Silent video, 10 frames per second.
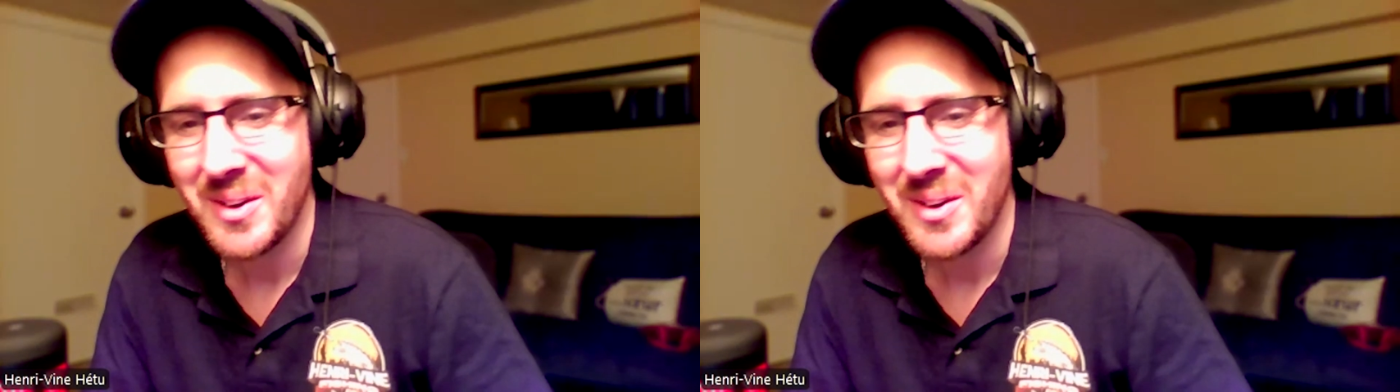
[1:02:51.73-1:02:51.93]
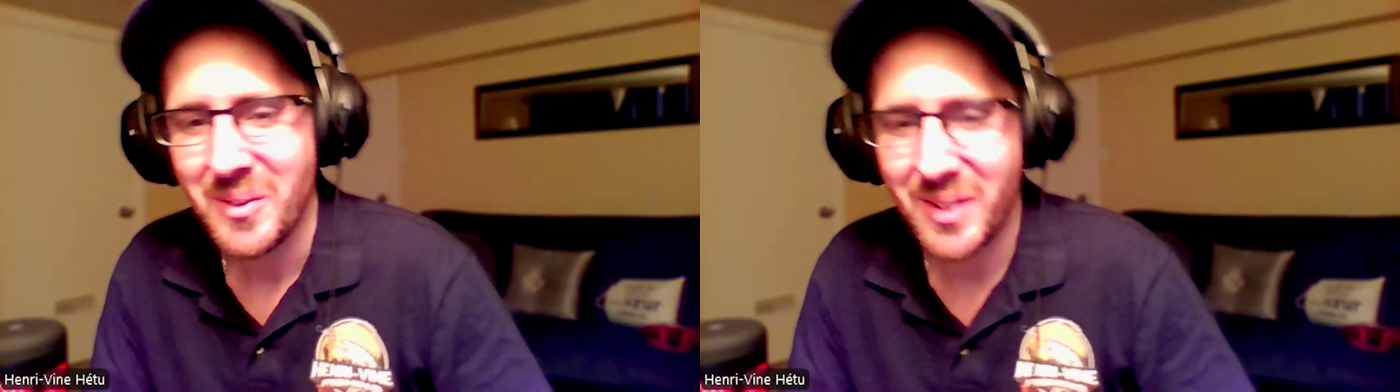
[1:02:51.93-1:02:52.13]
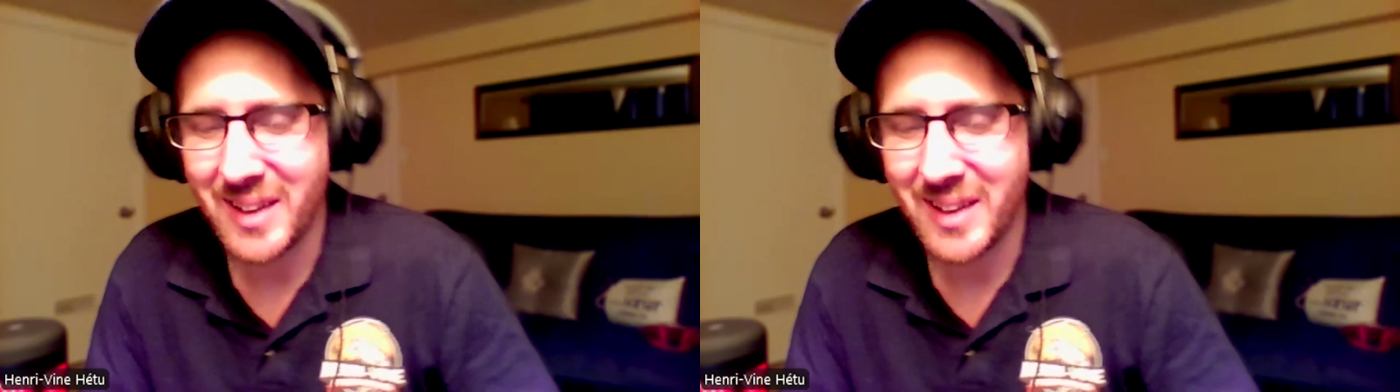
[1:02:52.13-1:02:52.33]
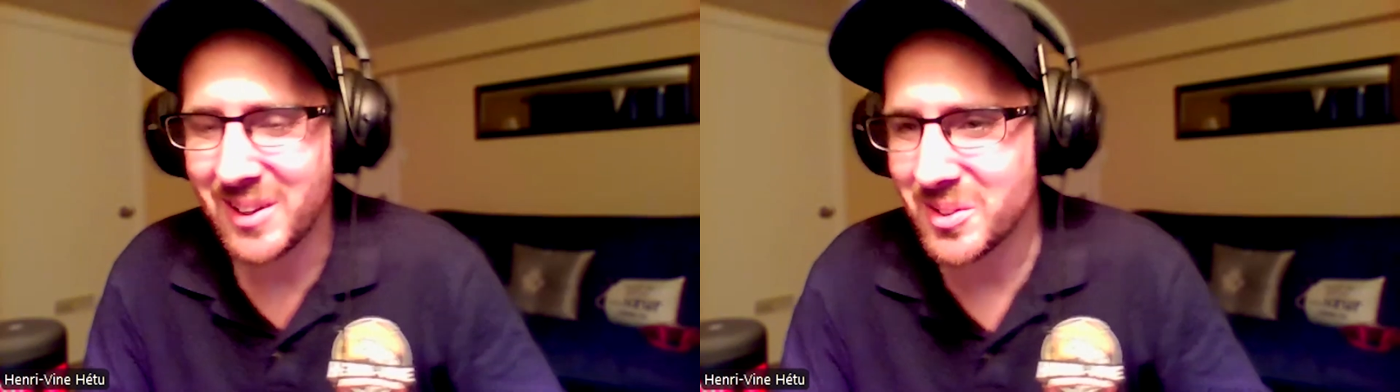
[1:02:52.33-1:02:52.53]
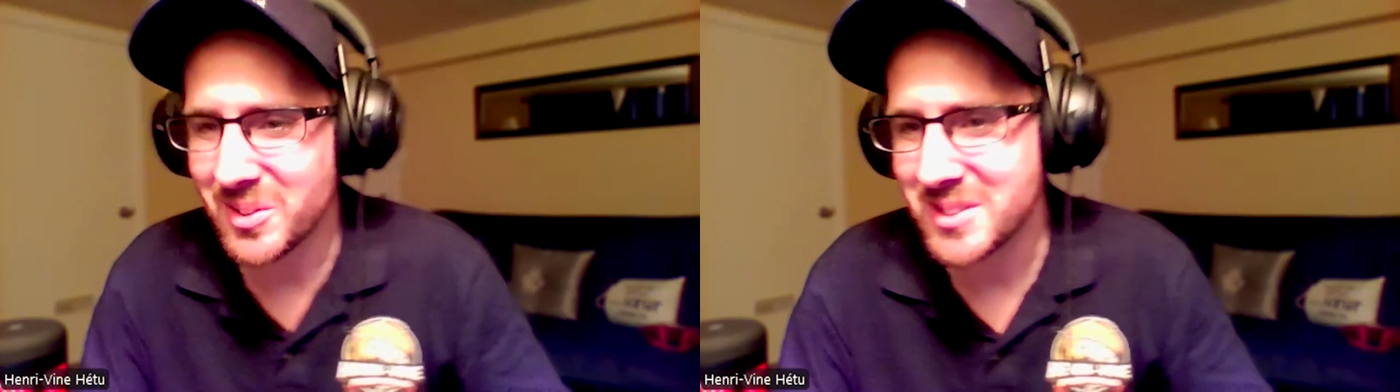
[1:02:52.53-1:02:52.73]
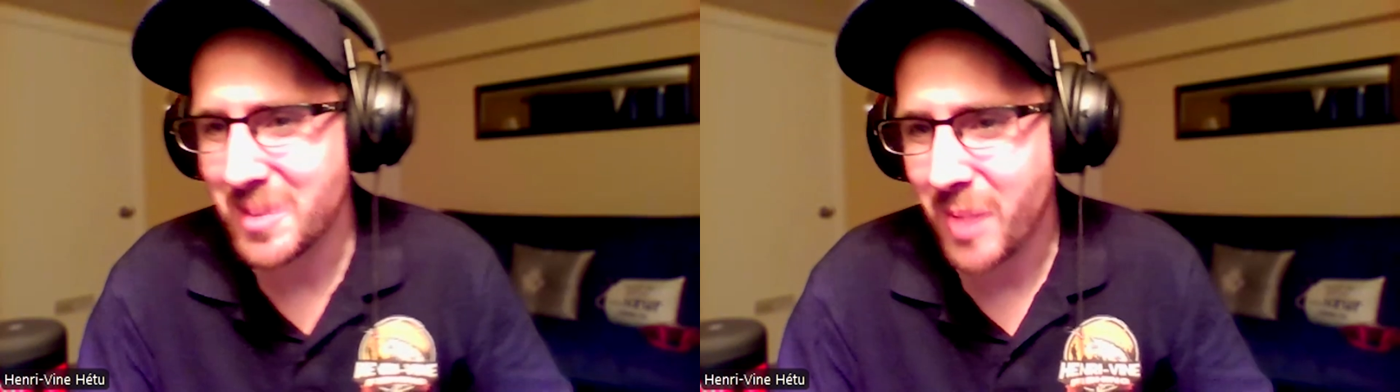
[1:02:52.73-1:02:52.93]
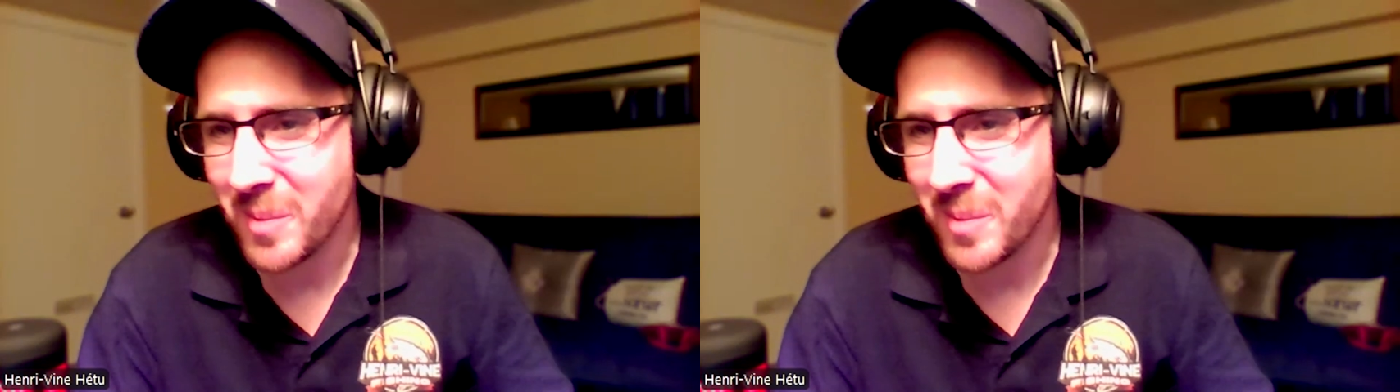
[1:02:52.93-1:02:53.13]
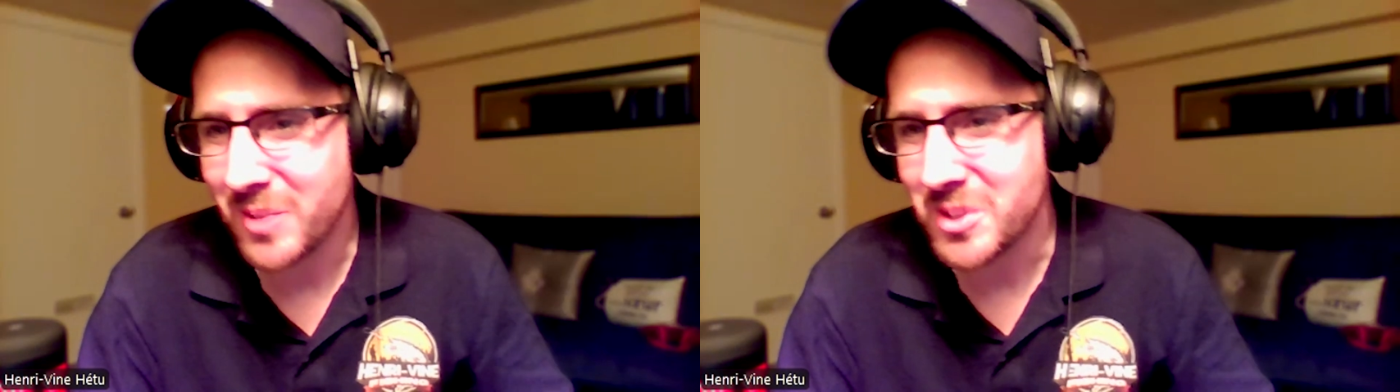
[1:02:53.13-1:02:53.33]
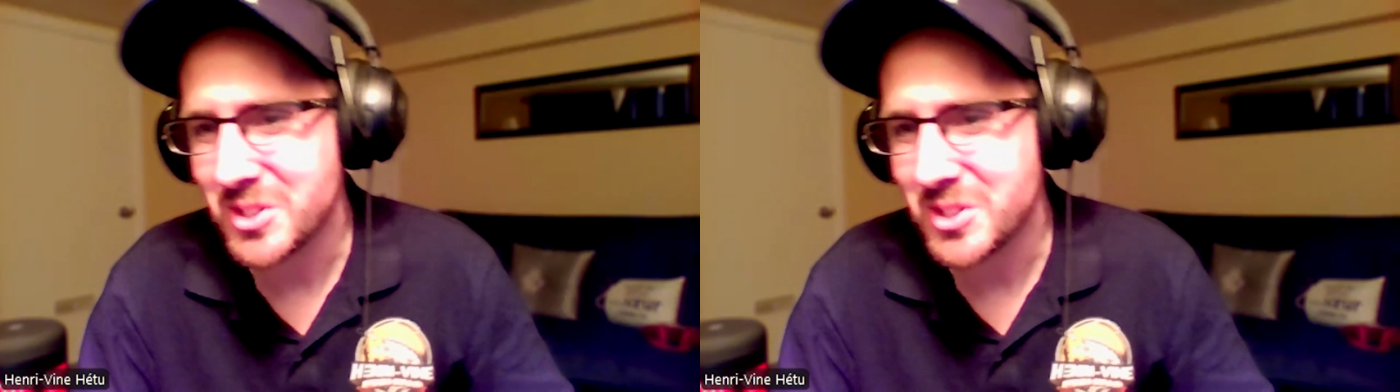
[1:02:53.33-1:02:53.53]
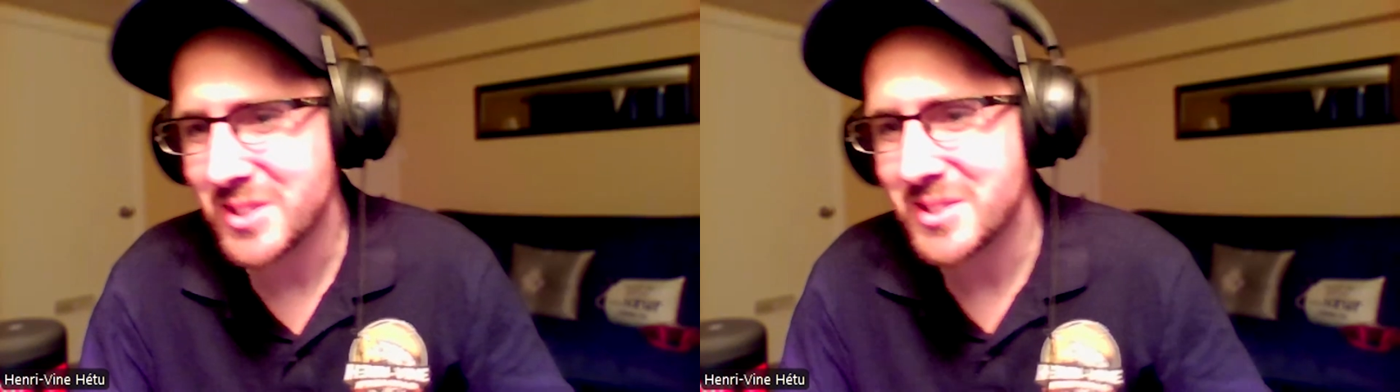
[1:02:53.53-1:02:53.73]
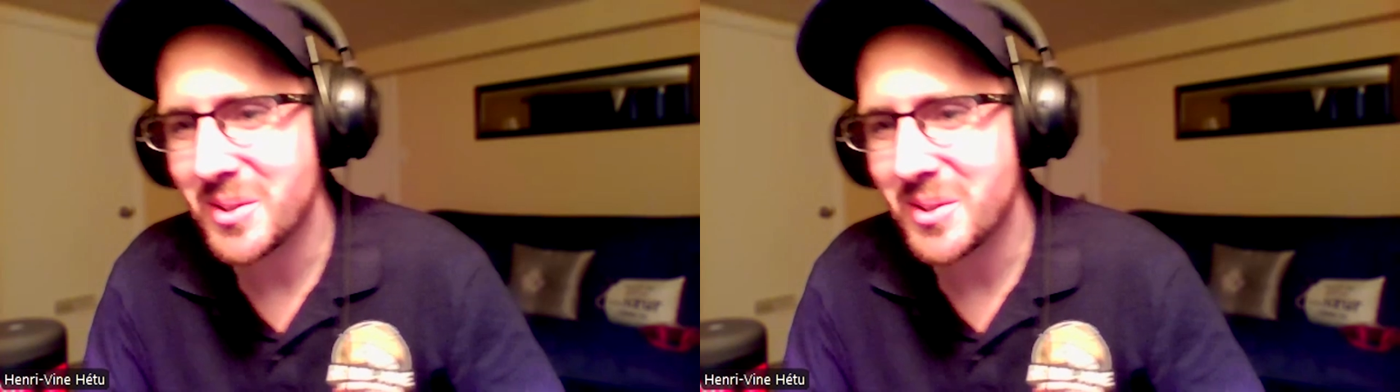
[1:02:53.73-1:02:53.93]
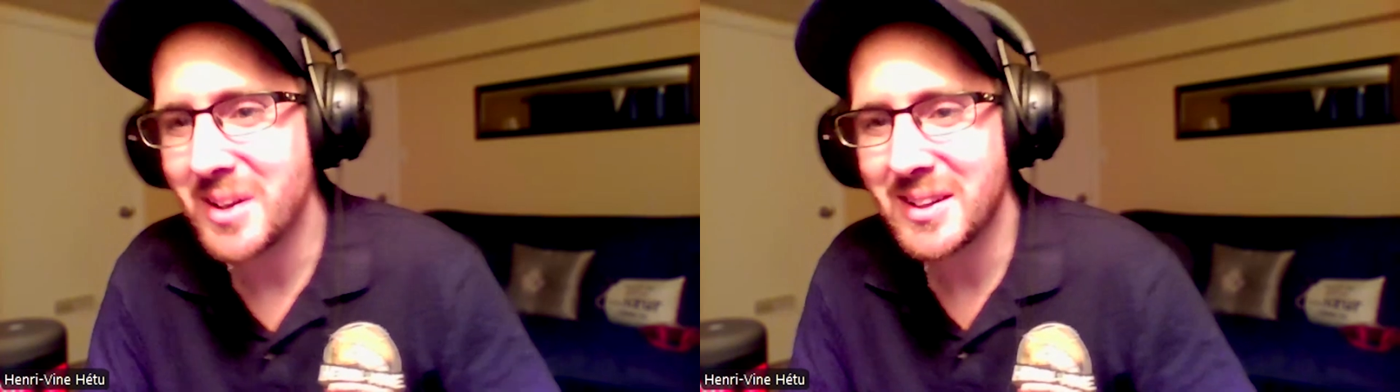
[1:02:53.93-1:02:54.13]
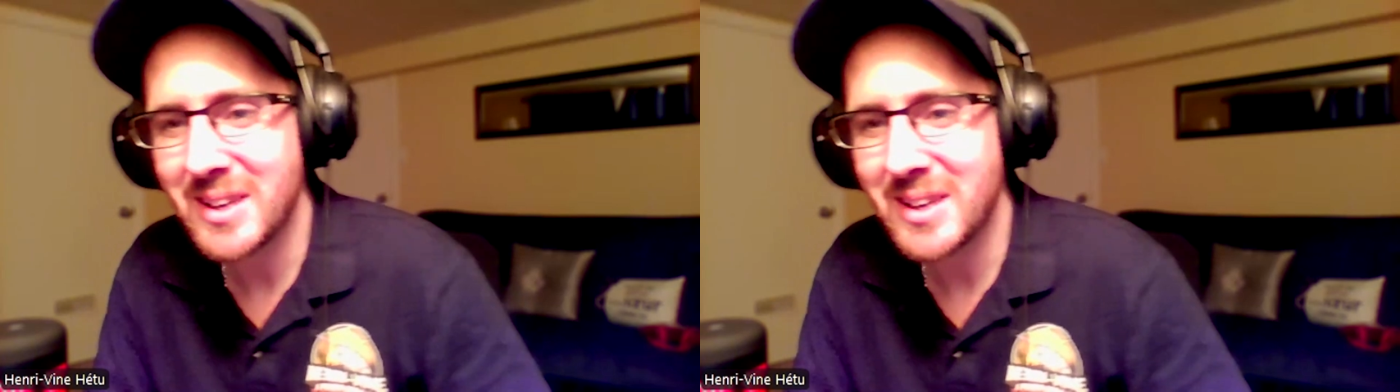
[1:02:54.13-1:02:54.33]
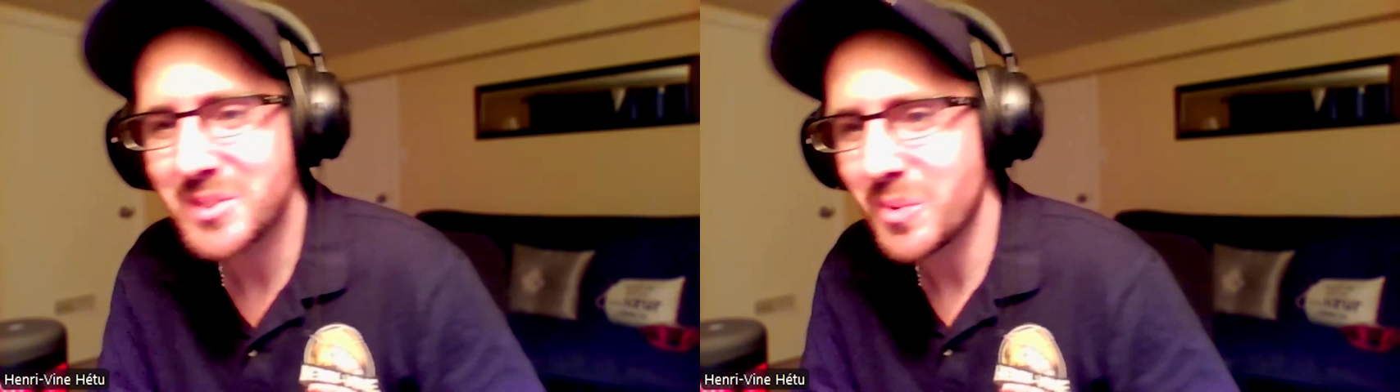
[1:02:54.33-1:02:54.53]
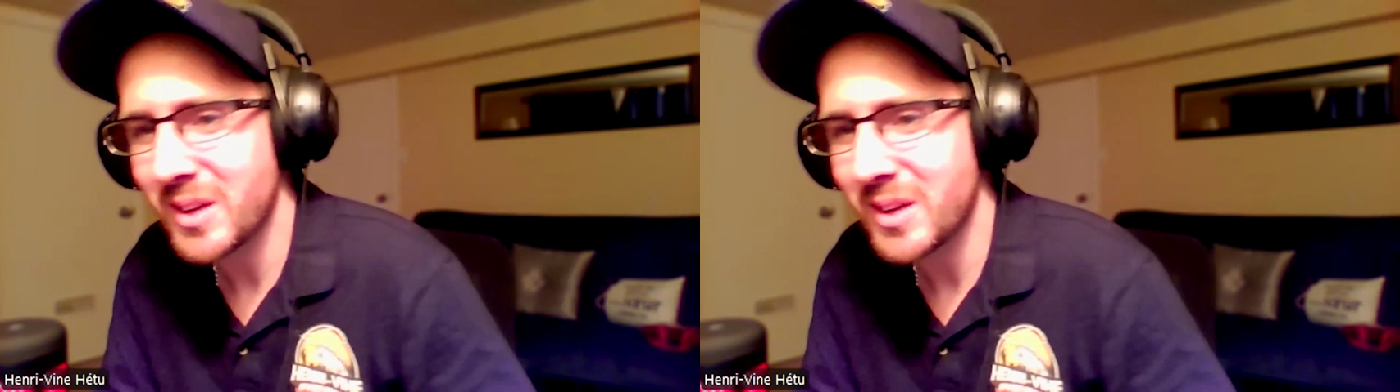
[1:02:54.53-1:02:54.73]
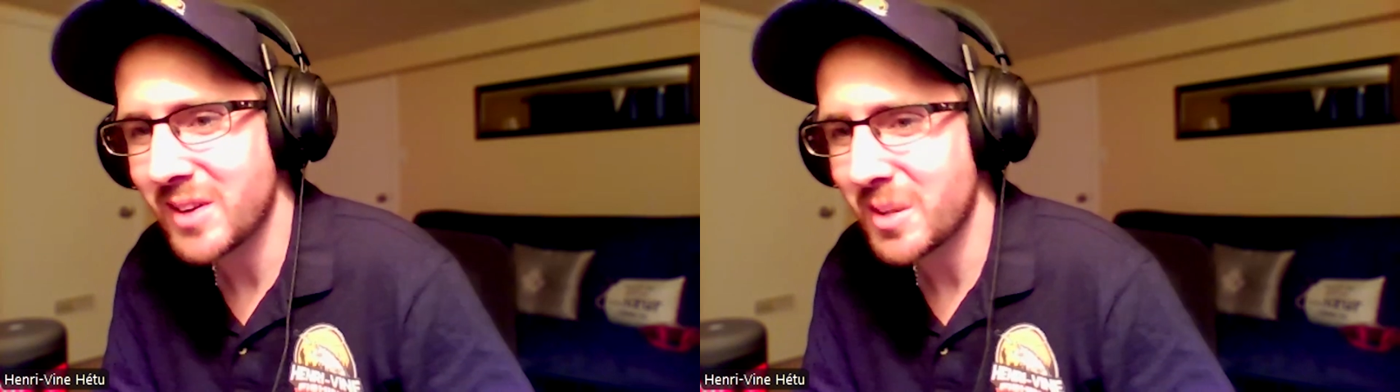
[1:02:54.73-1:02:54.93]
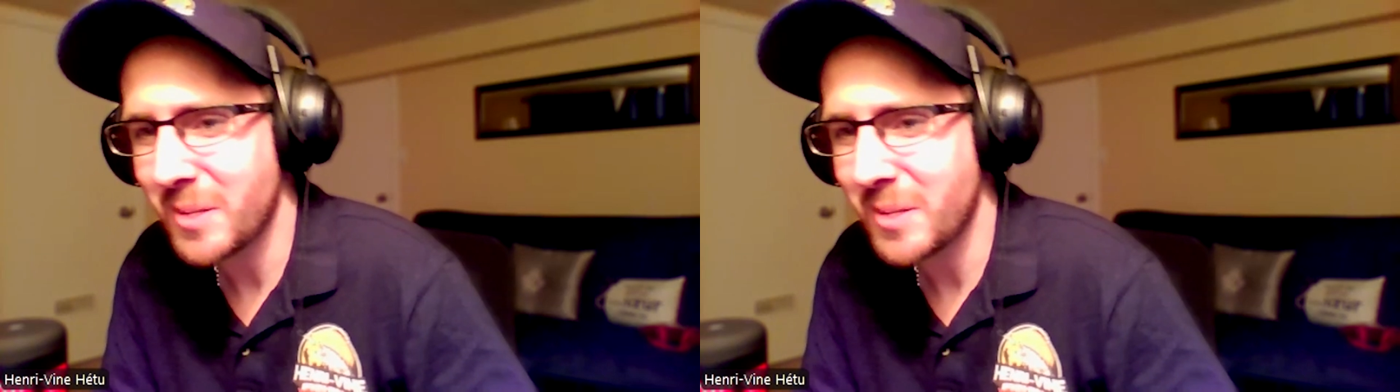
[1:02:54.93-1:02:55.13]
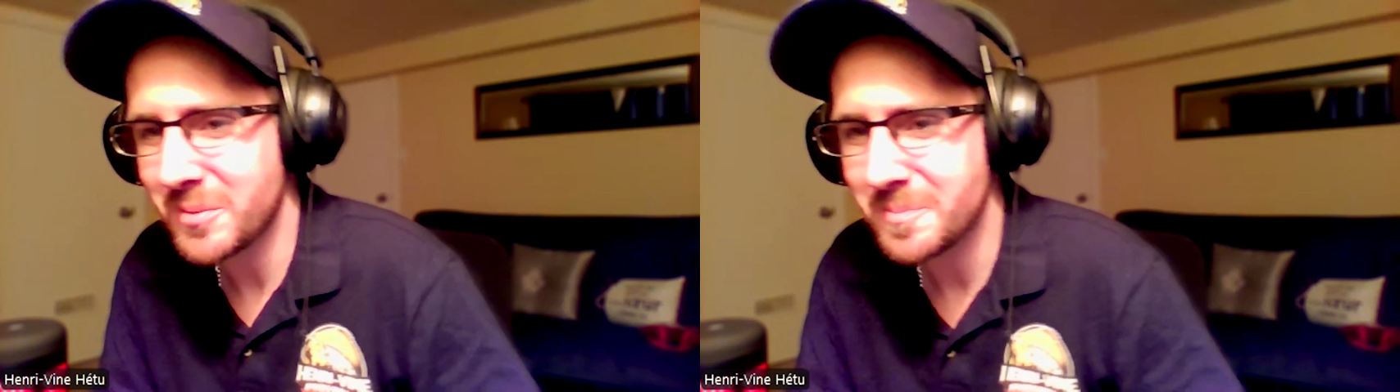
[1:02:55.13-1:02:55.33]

Well, that closes up all my questions. Is there anything else you want to talk about?